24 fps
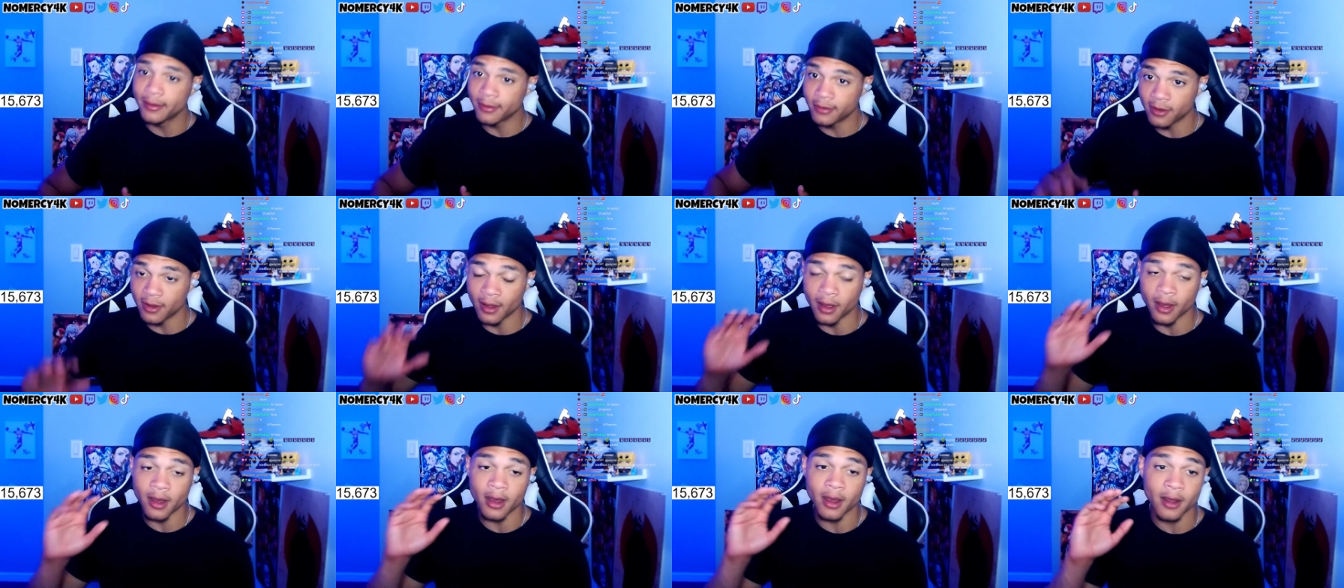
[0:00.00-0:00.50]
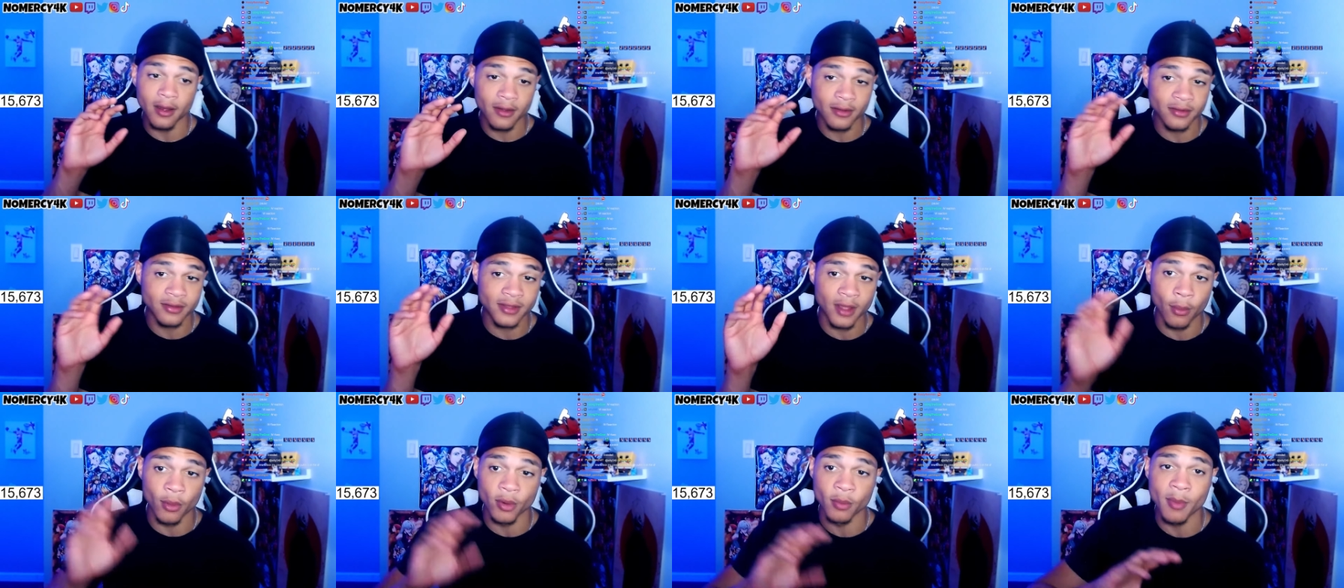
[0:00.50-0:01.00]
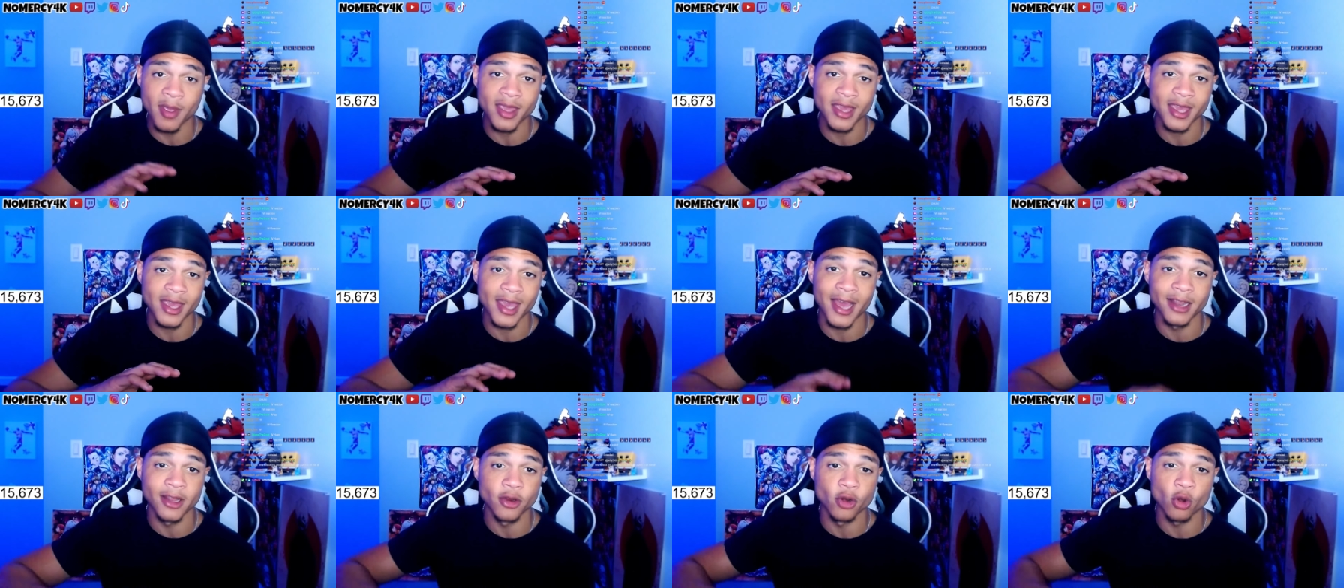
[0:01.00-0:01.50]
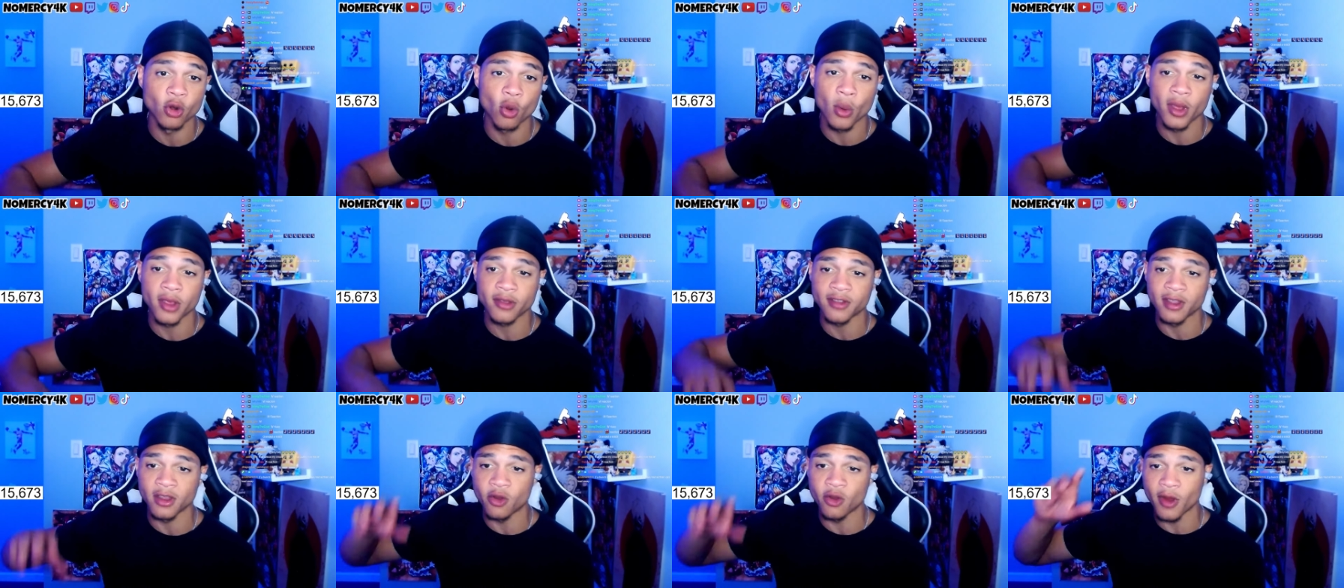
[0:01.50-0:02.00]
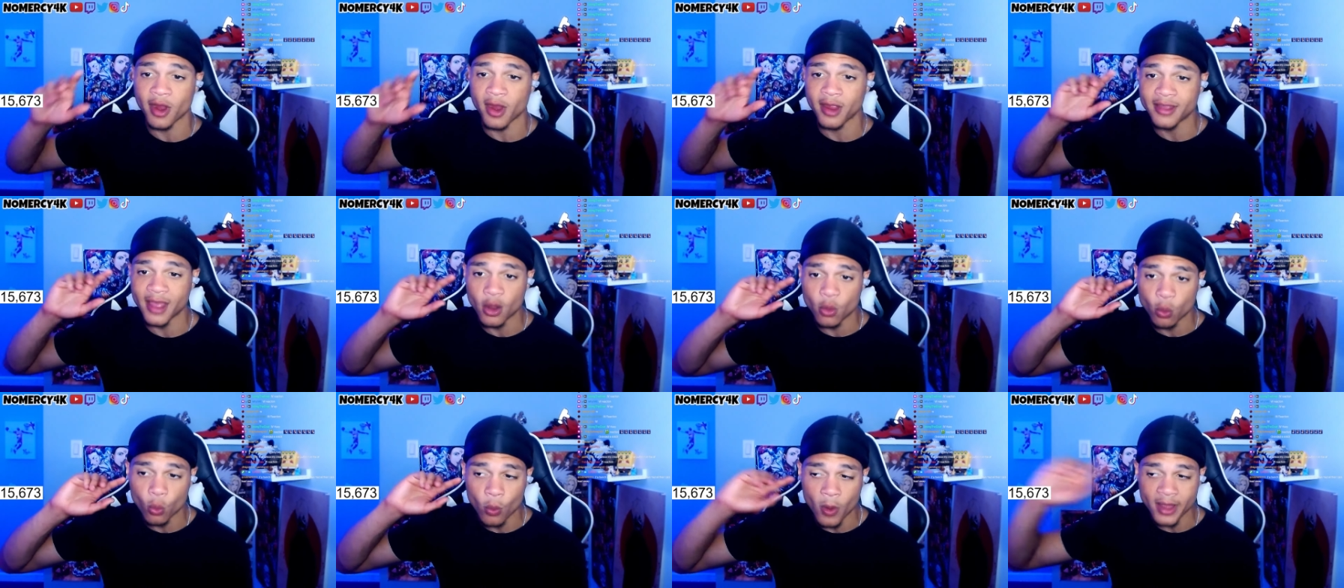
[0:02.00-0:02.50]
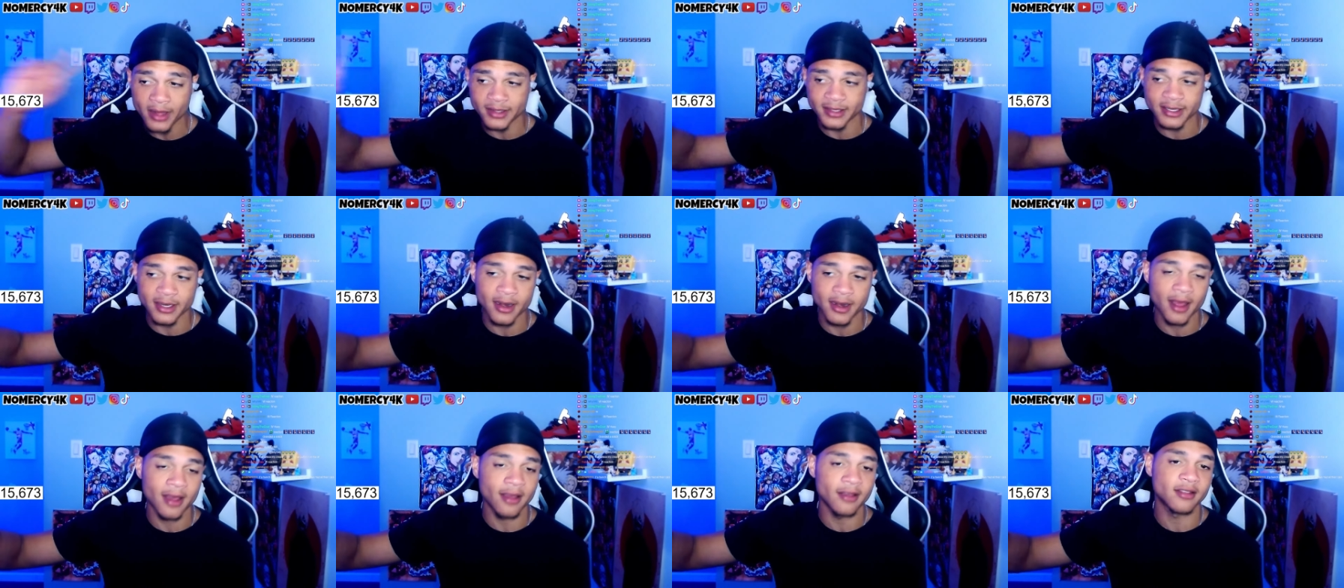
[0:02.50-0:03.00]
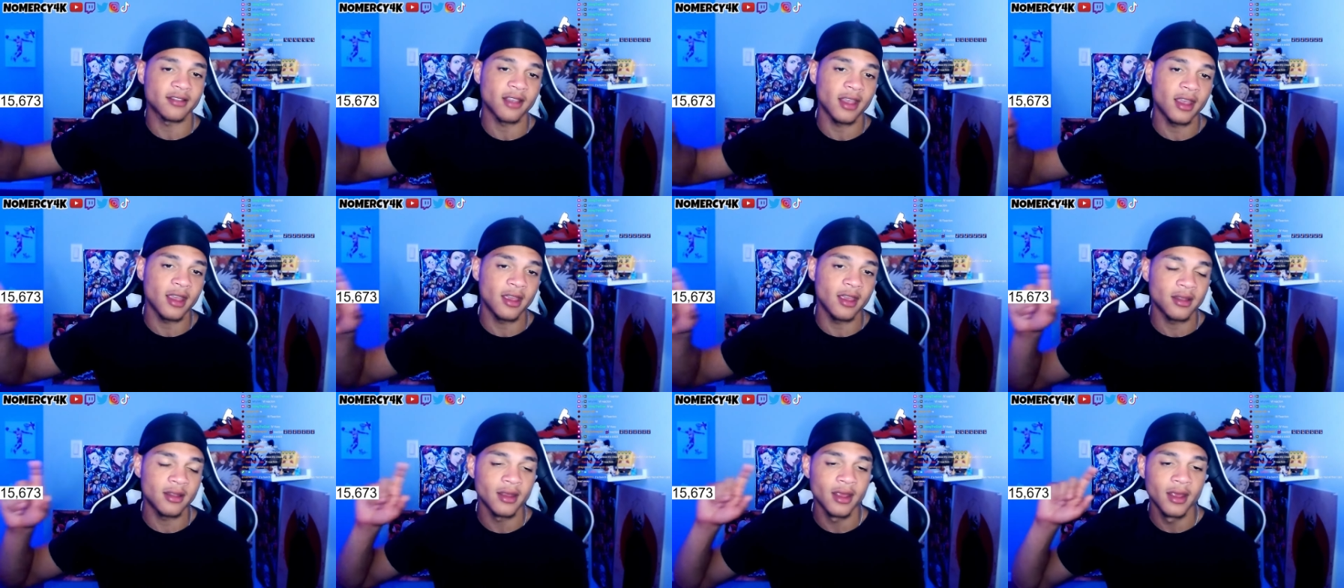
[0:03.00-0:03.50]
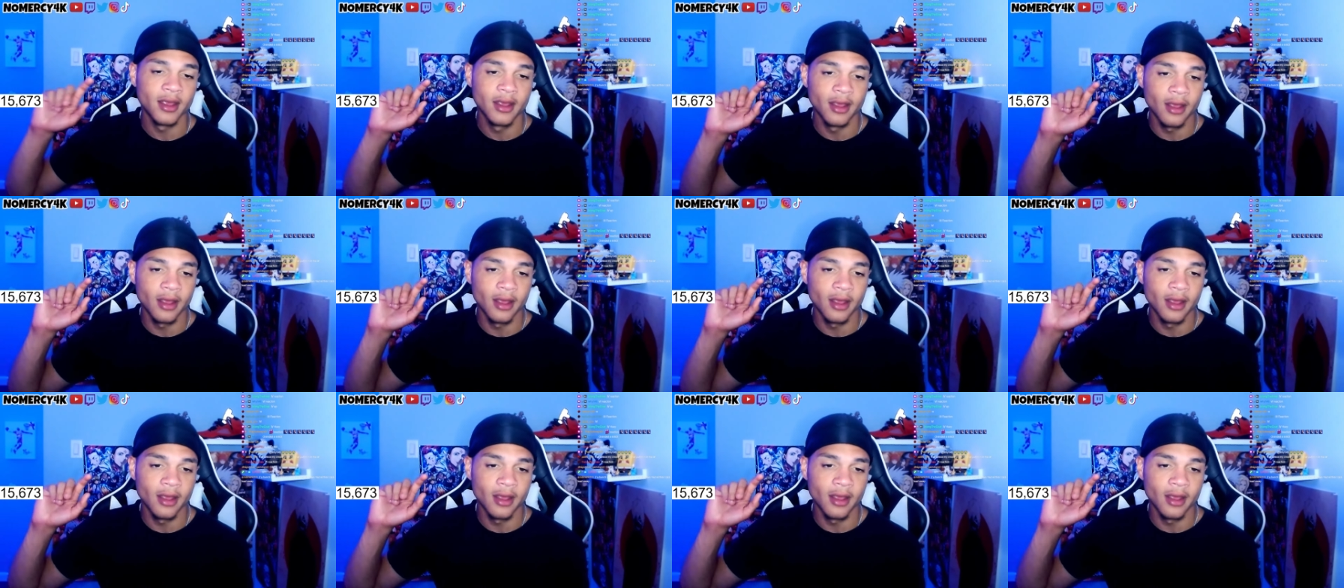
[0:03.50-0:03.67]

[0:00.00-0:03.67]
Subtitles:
they were making hella noise and Granddad went to Nonsane,